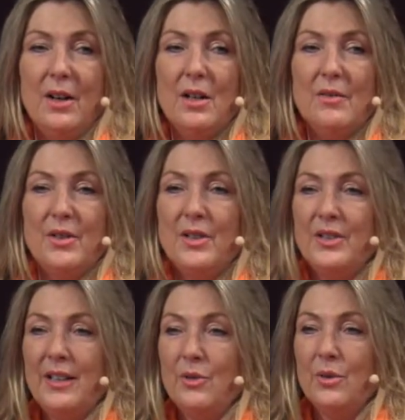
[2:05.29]
over the
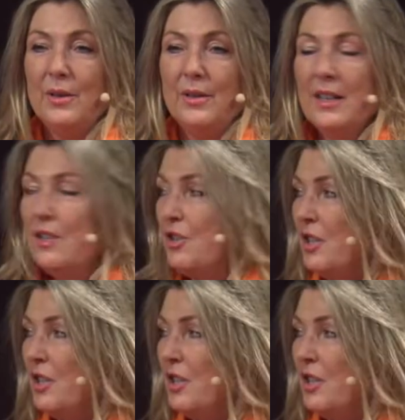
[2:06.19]
centuries. Do you